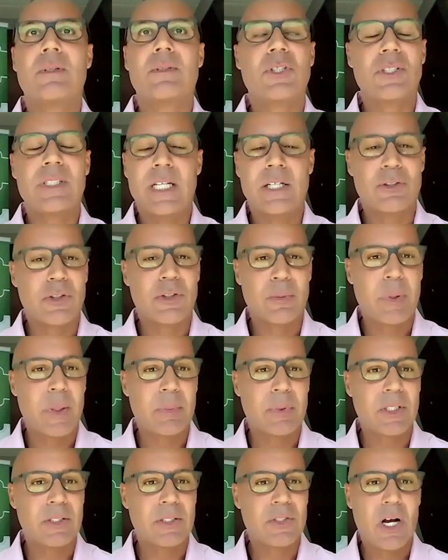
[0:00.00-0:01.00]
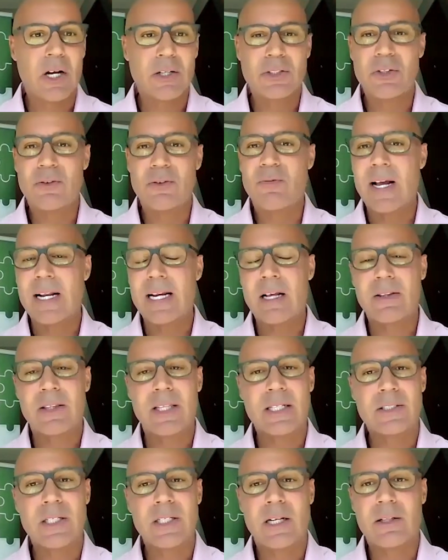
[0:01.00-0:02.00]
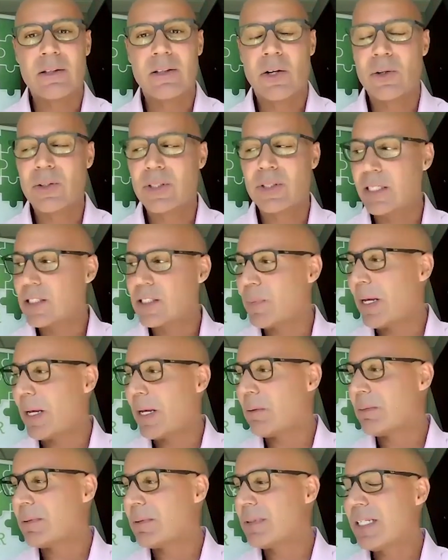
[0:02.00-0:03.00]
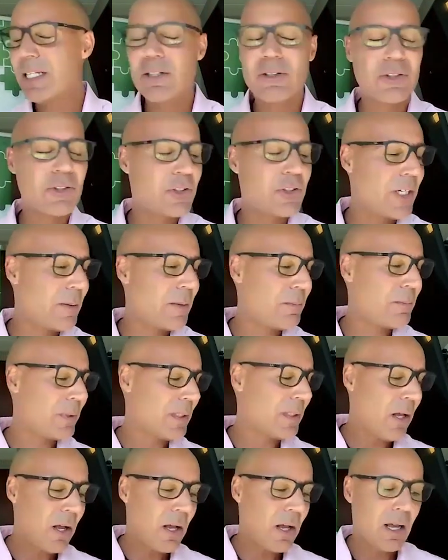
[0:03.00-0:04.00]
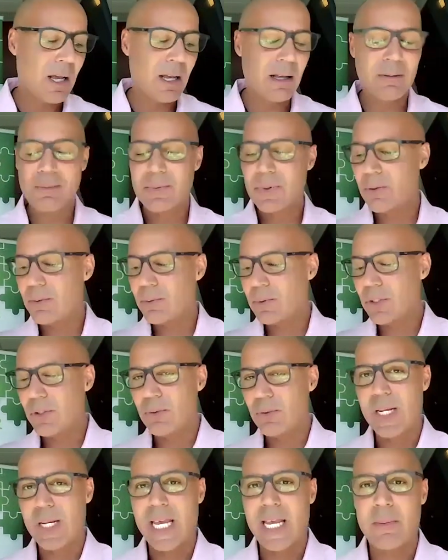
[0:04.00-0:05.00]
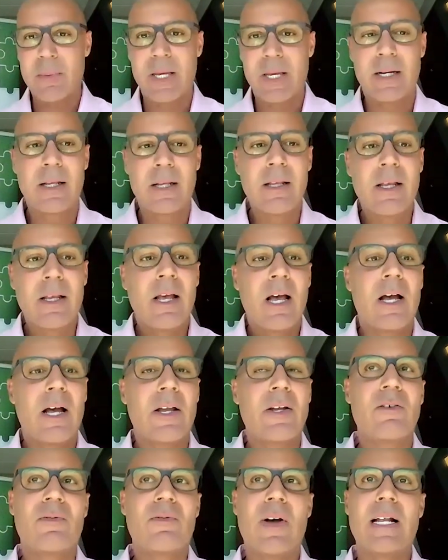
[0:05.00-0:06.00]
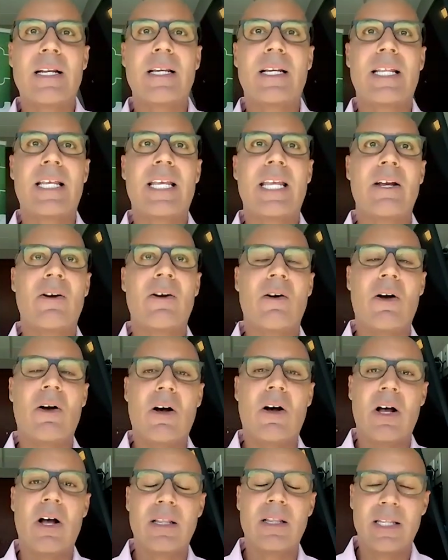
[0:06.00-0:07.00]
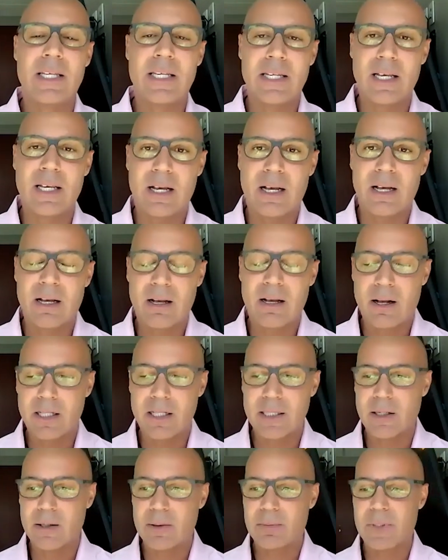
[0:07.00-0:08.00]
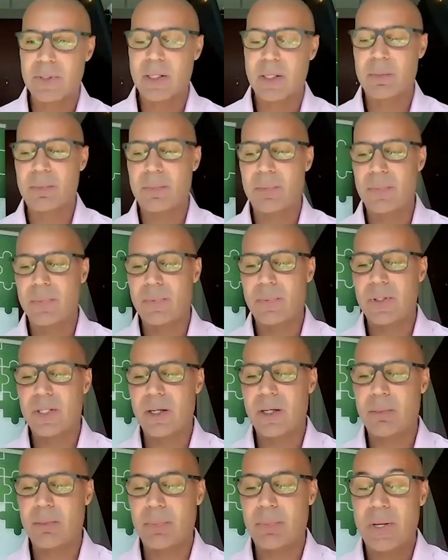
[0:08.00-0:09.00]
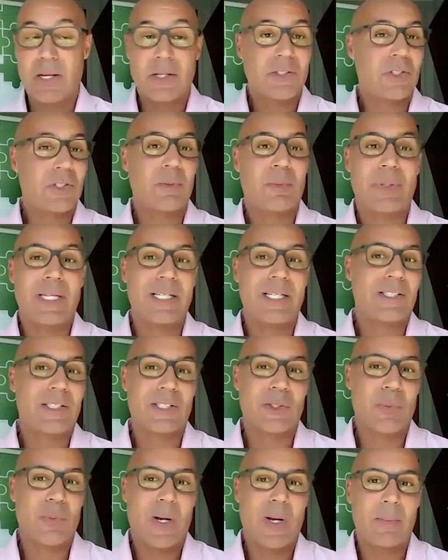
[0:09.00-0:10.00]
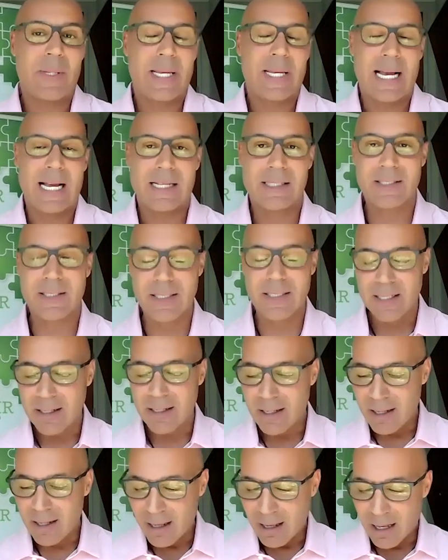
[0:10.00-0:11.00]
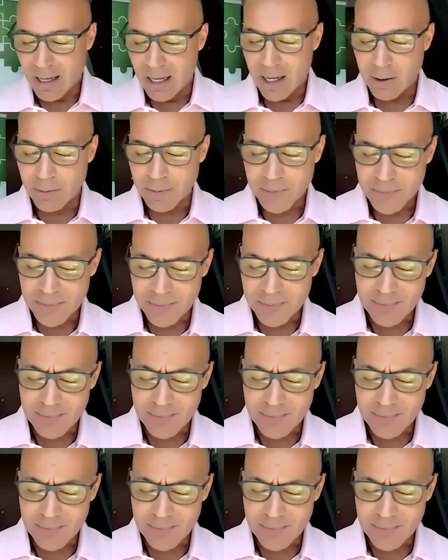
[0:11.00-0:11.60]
just interesting people to talk to, find out things out, uh, learn things about leadership, law, you you name it. Uh, you'll find it here on the uh, on the, the, the puzzle pieces webcast. Um,